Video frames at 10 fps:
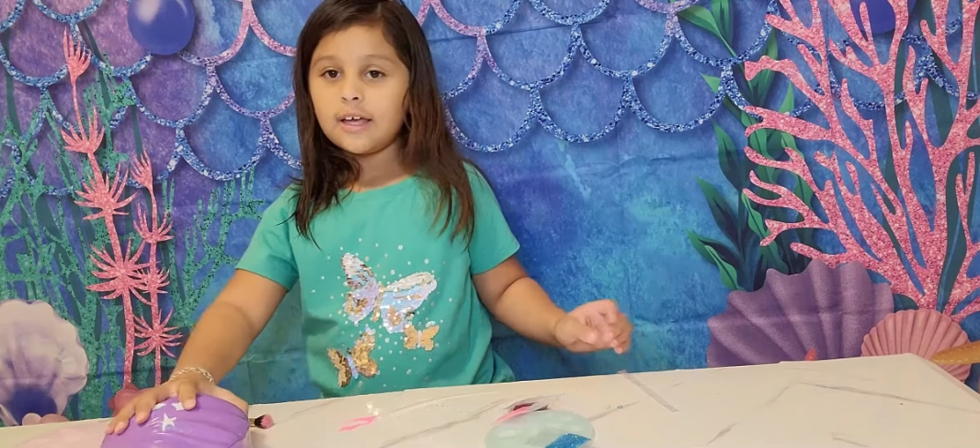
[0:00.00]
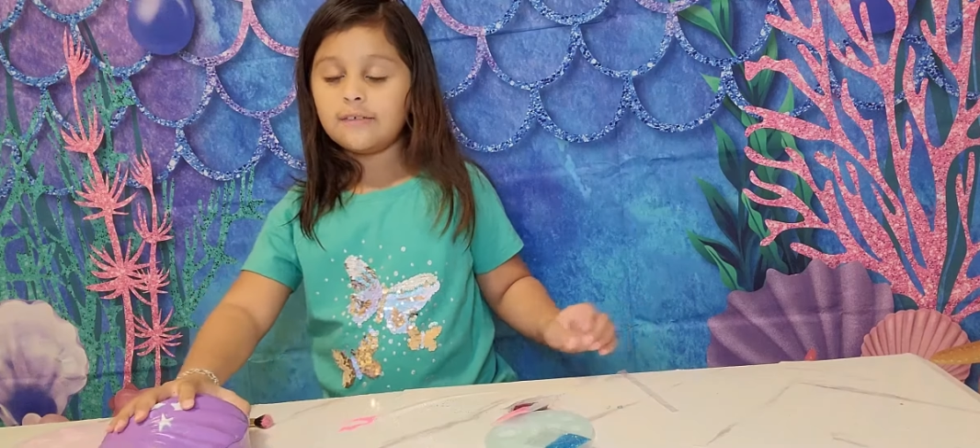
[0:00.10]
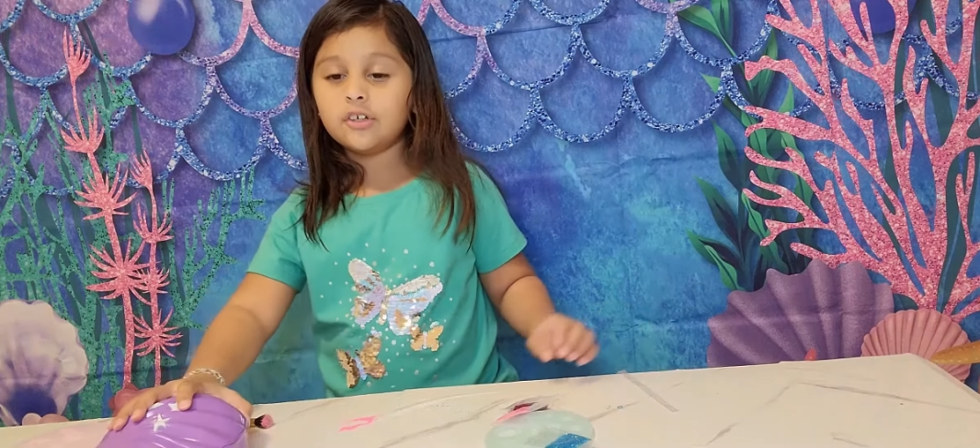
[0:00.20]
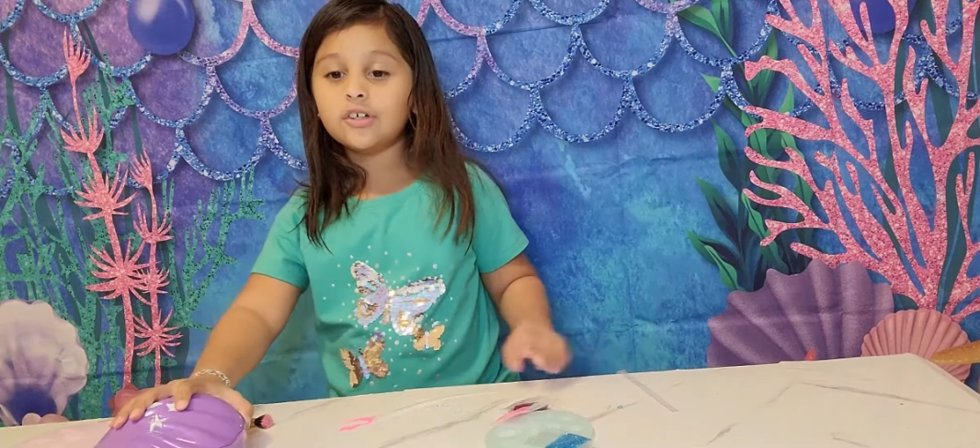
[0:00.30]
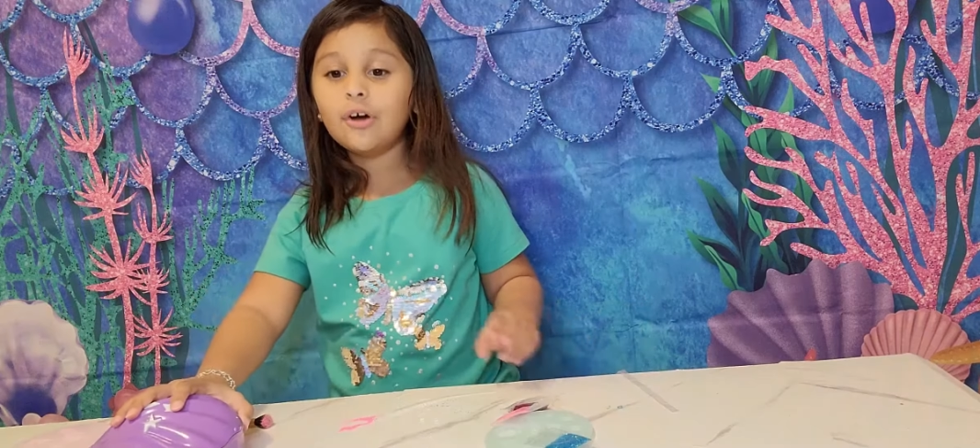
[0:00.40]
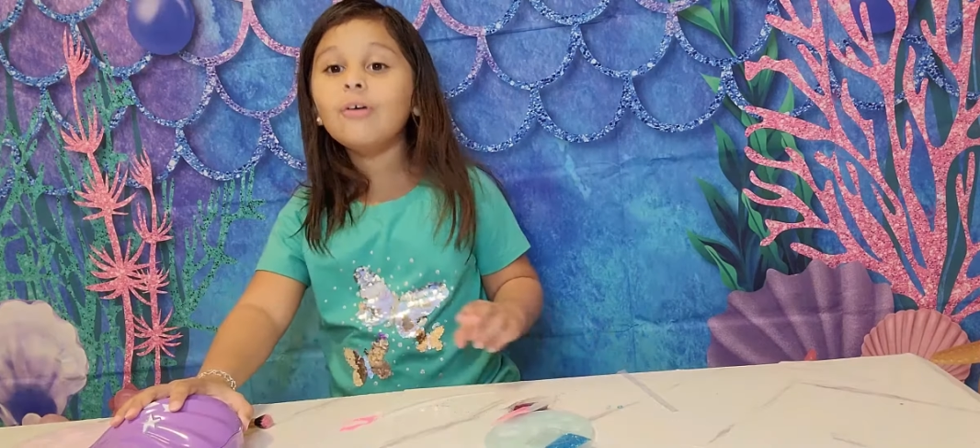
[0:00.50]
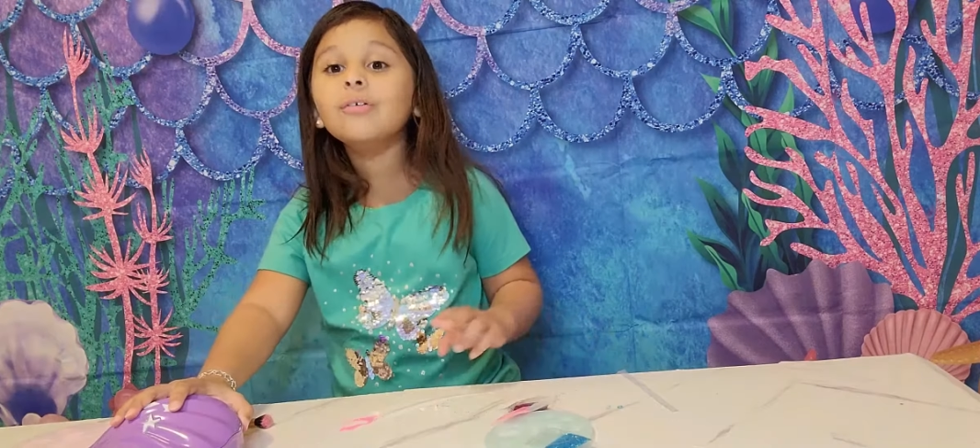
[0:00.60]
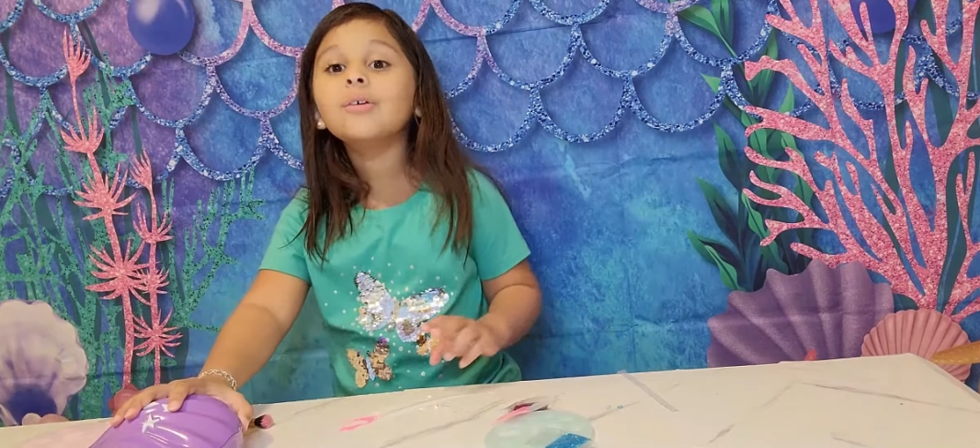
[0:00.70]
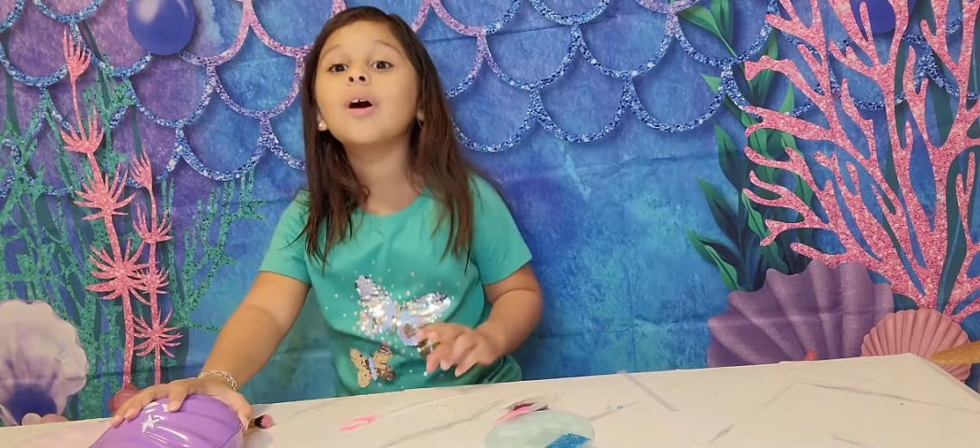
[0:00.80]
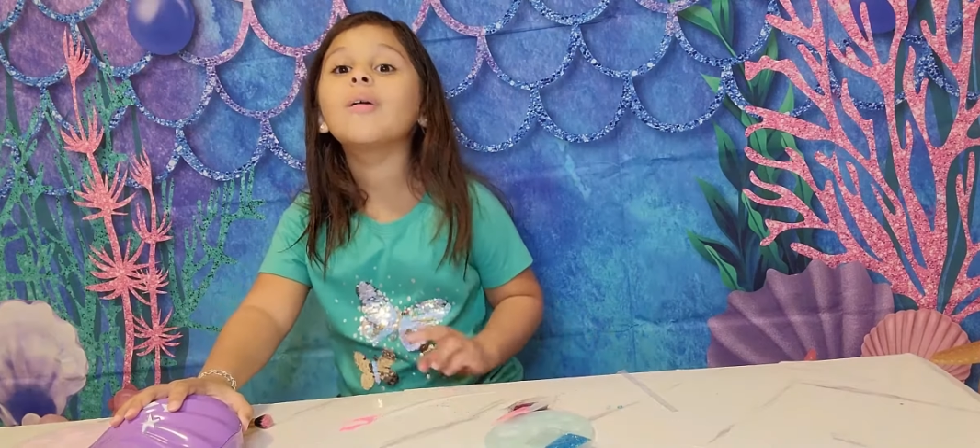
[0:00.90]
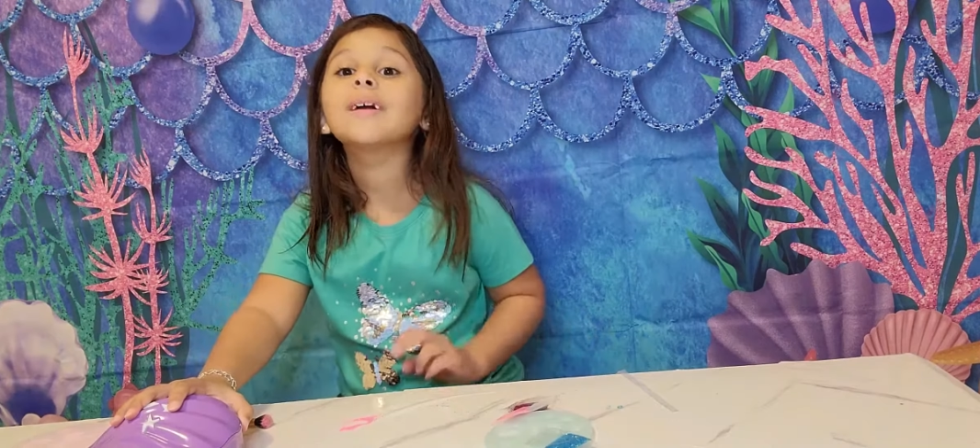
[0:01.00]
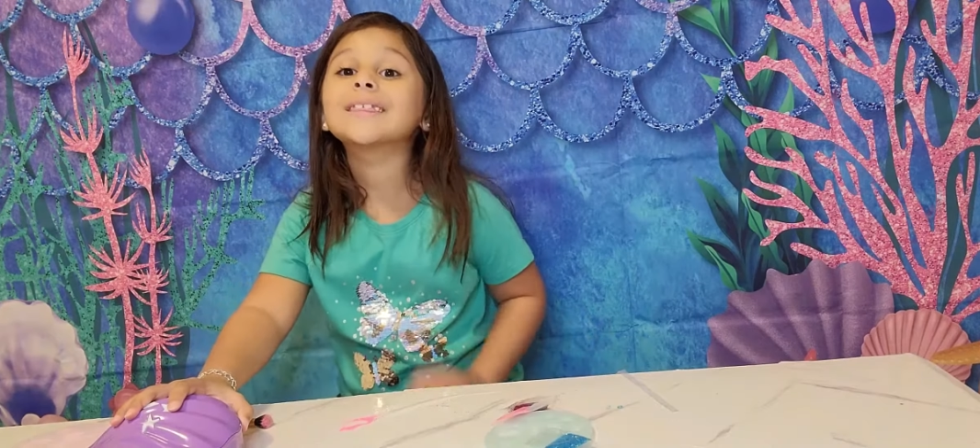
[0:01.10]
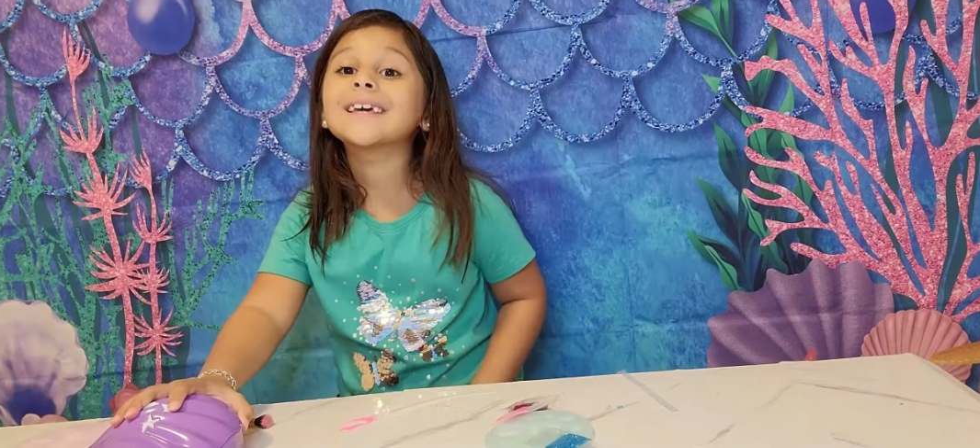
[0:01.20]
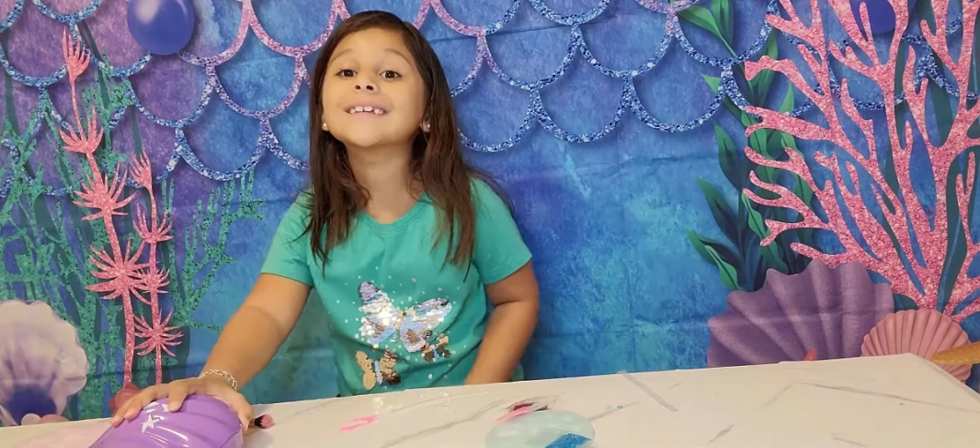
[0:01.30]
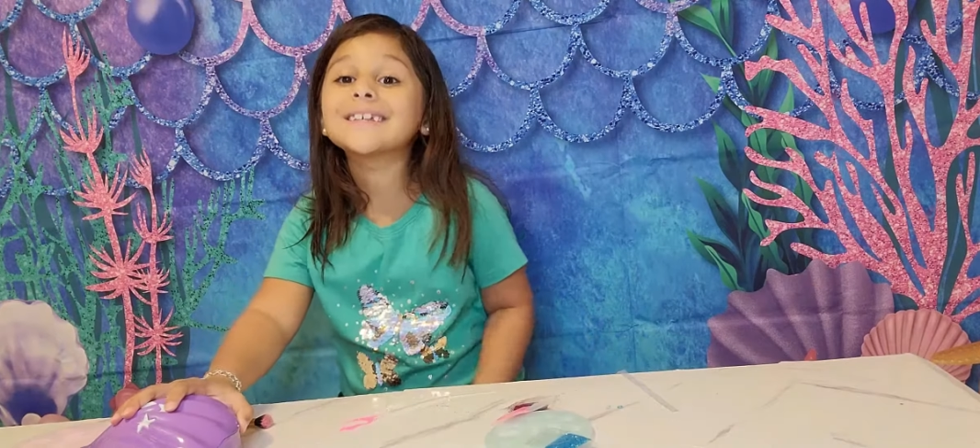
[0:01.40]
If you don't know what
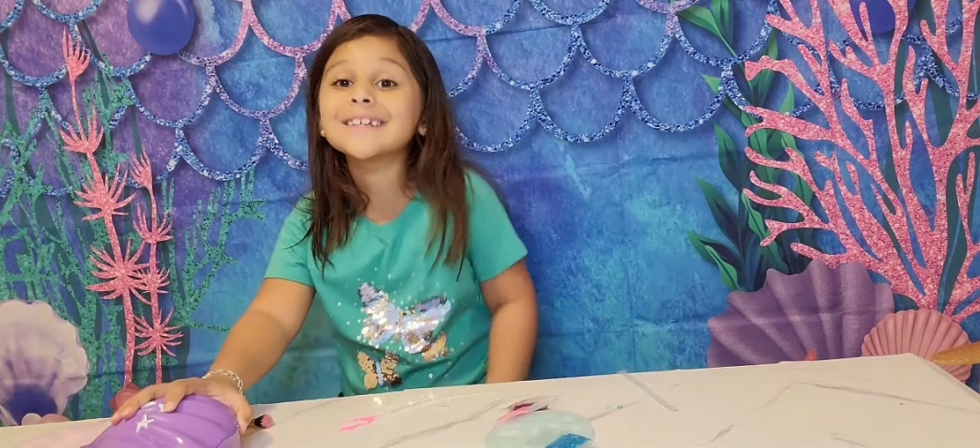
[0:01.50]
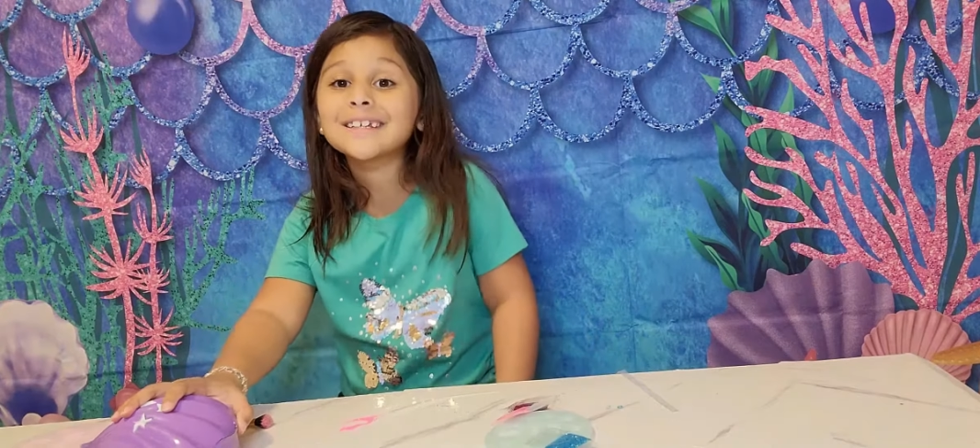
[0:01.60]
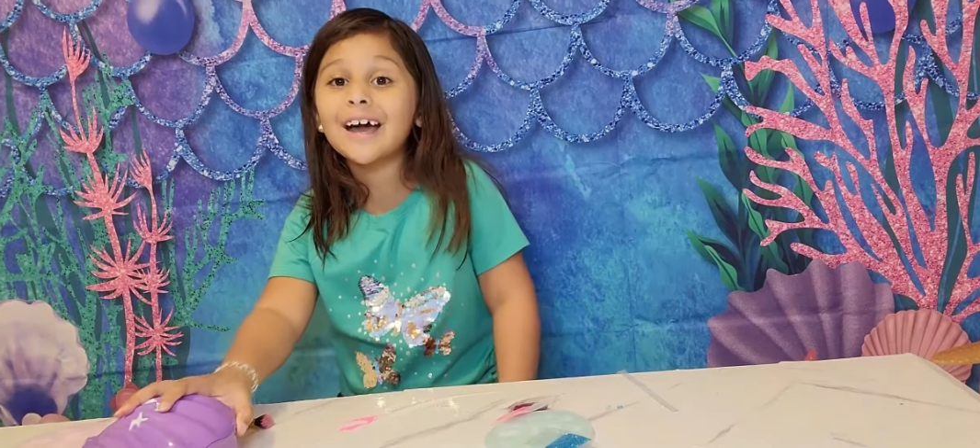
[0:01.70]
this is,